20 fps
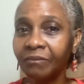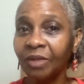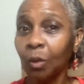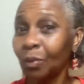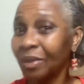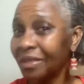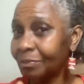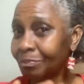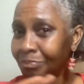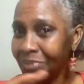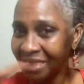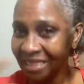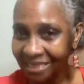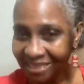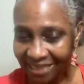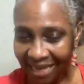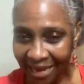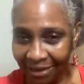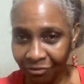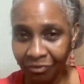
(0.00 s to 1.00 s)
with
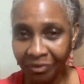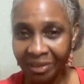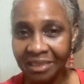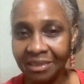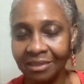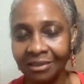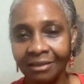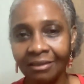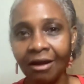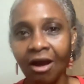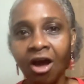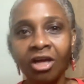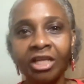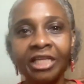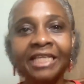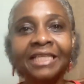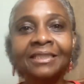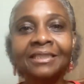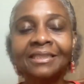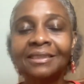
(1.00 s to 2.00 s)
bisan written on
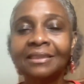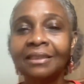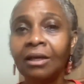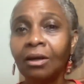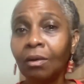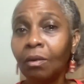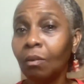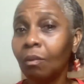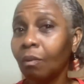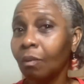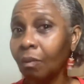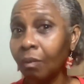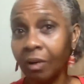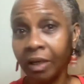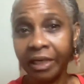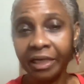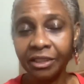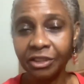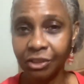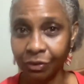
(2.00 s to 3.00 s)
it,
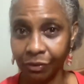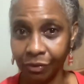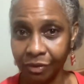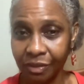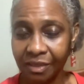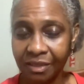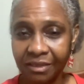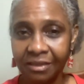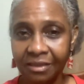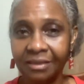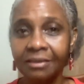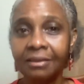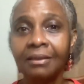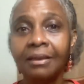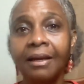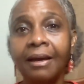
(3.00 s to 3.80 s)
or just